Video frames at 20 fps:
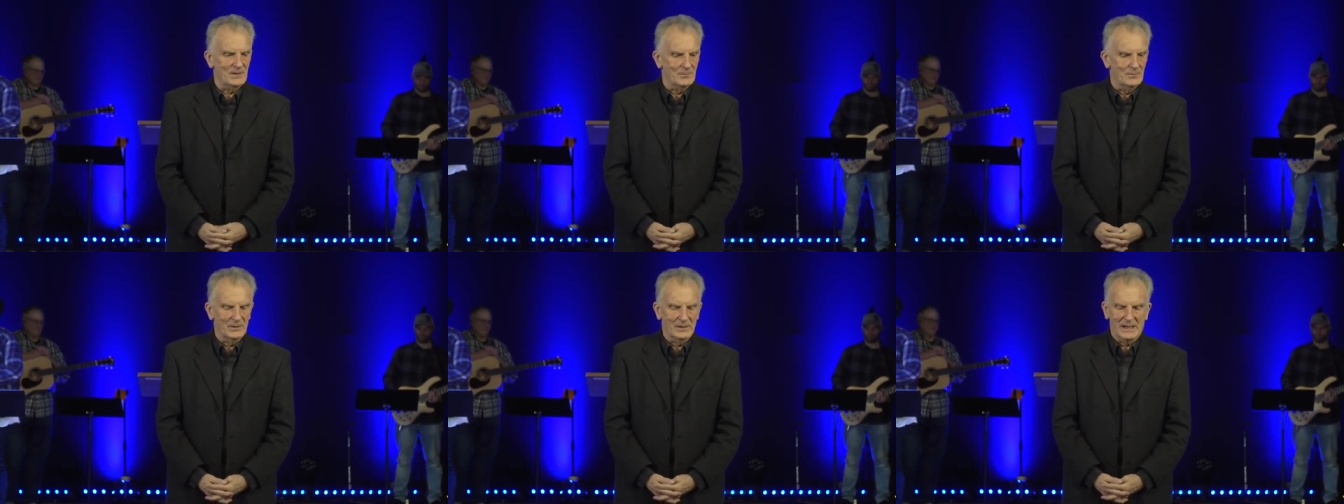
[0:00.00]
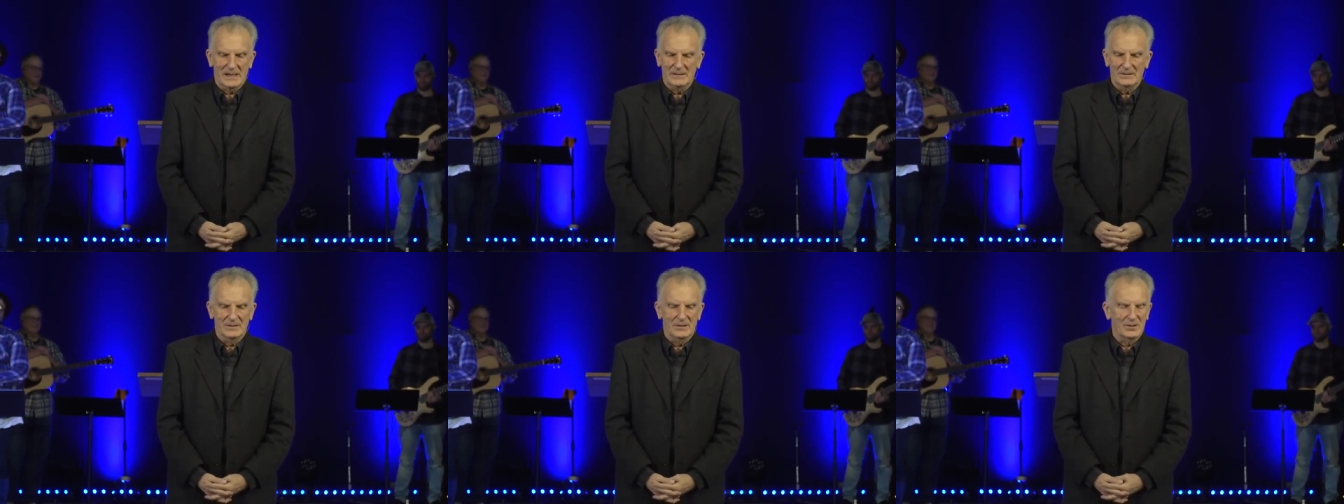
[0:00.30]
But
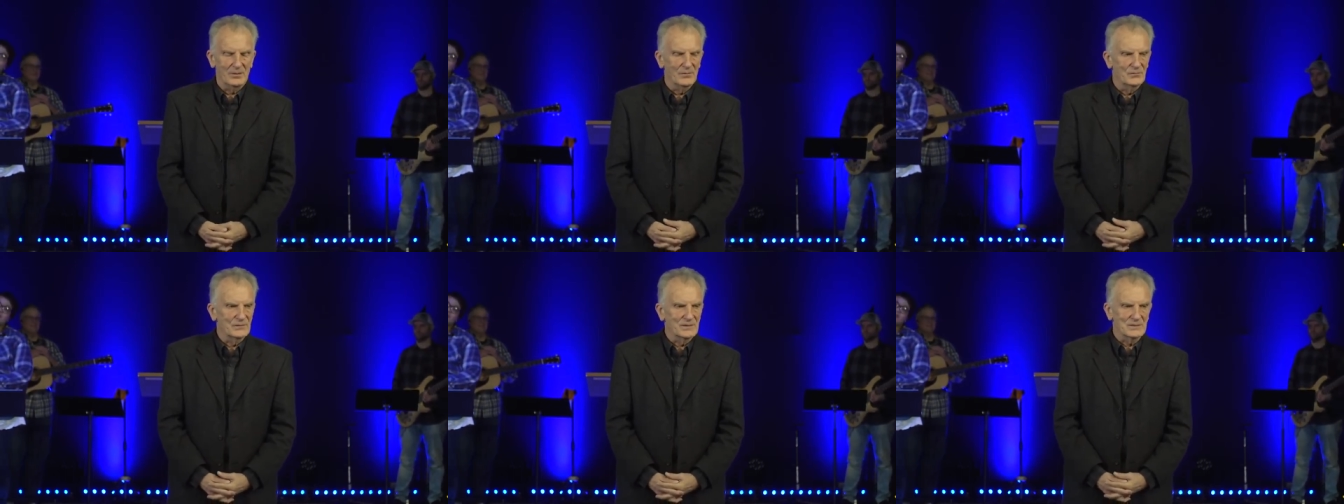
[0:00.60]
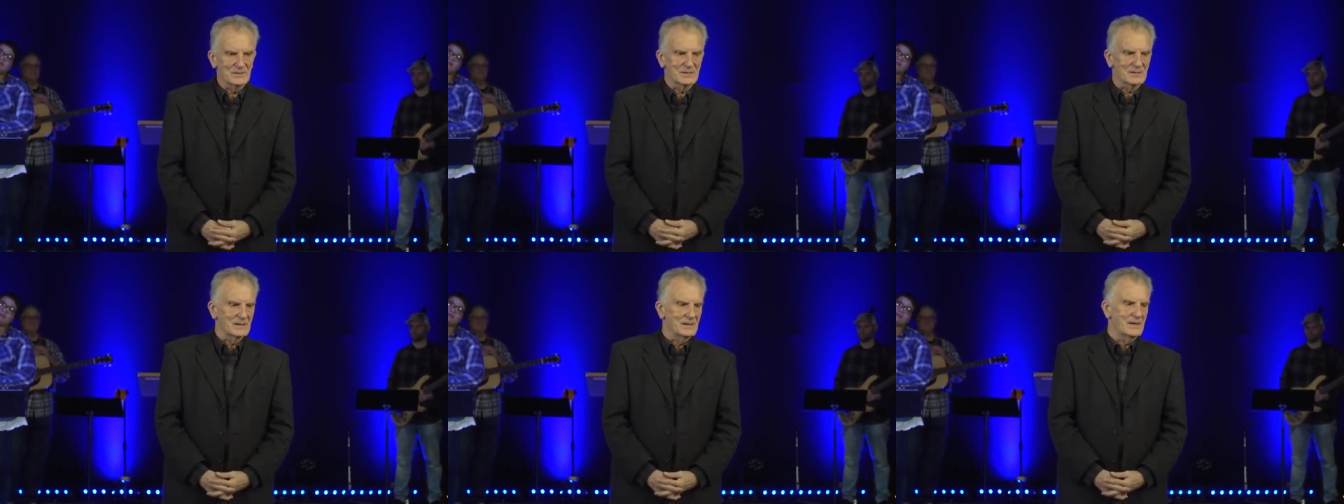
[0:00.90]
I love to
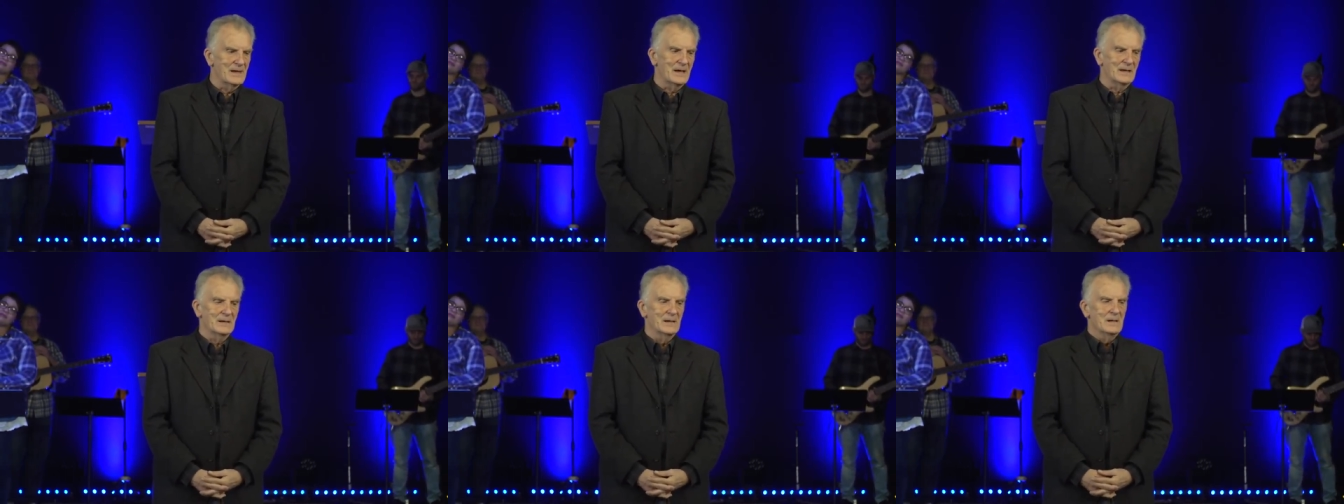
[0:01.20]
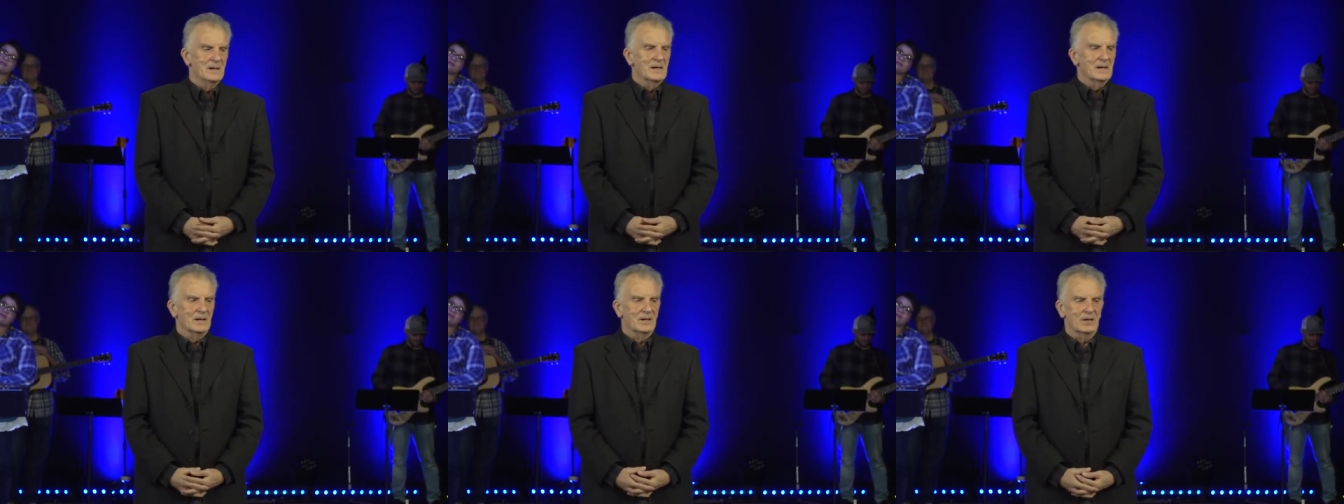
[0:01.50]
see that
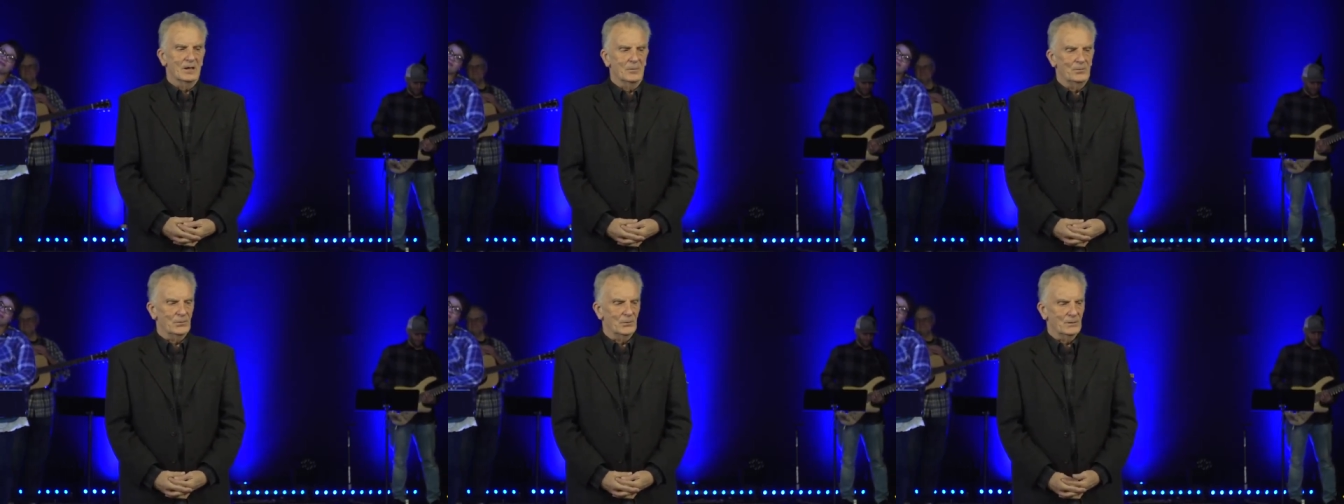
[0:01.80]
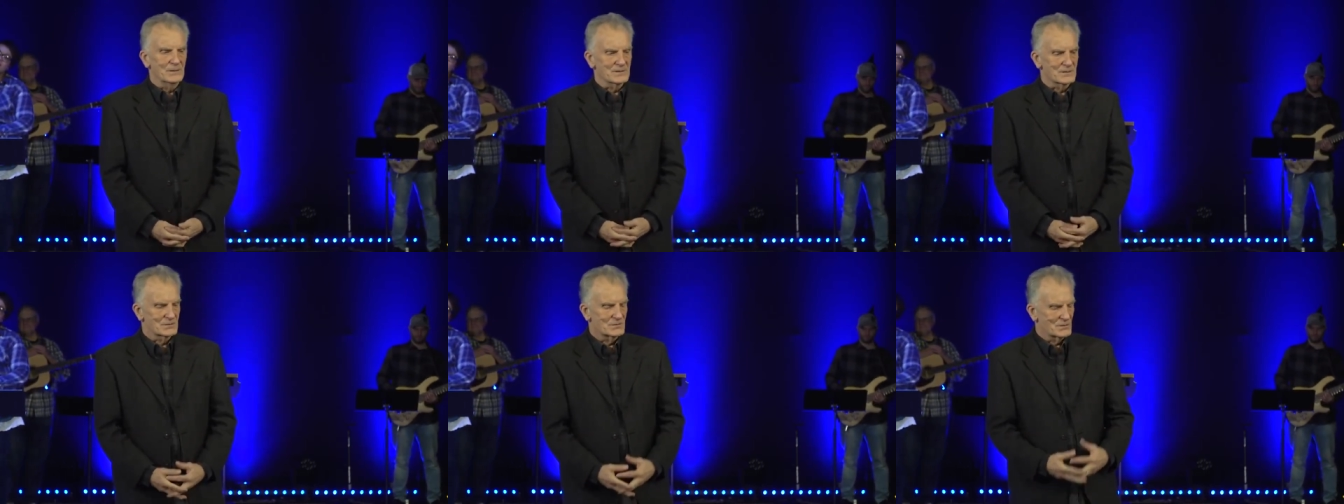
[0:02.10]

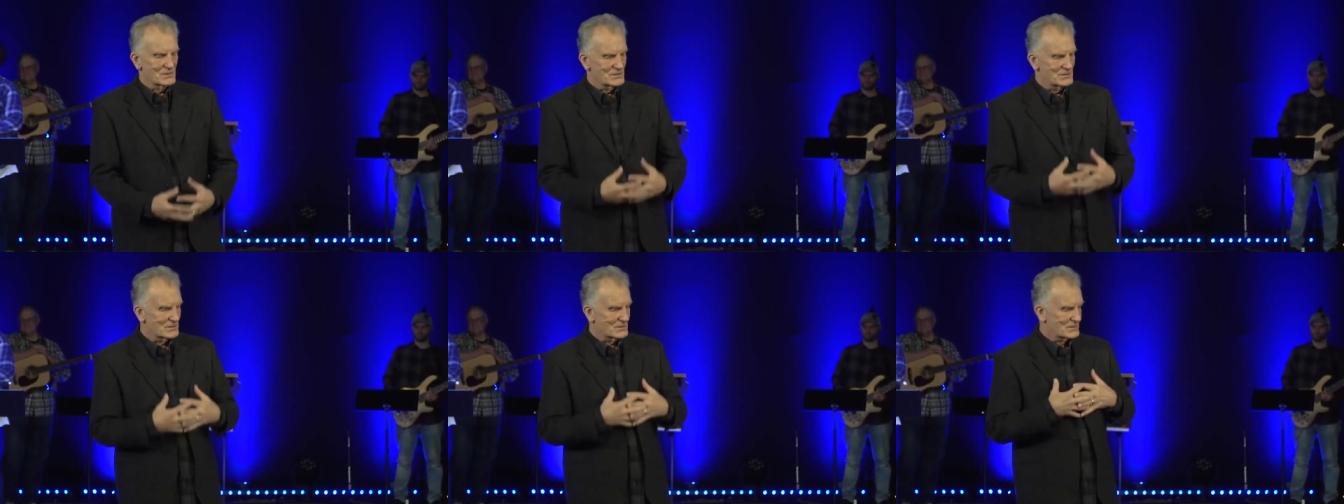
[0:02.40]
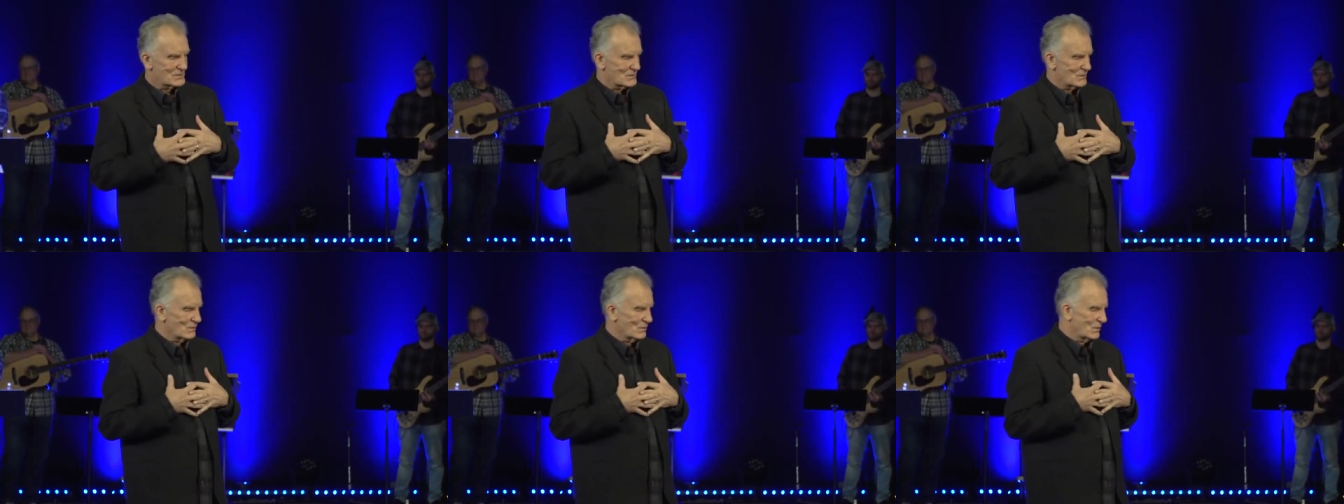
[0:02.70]
couple as they're
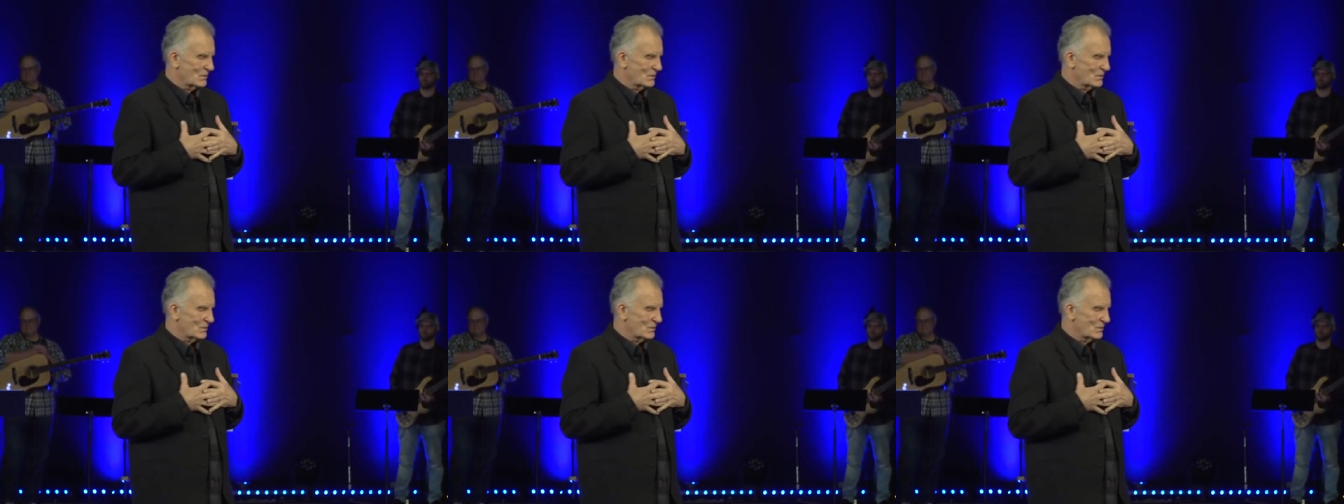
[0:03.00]
just so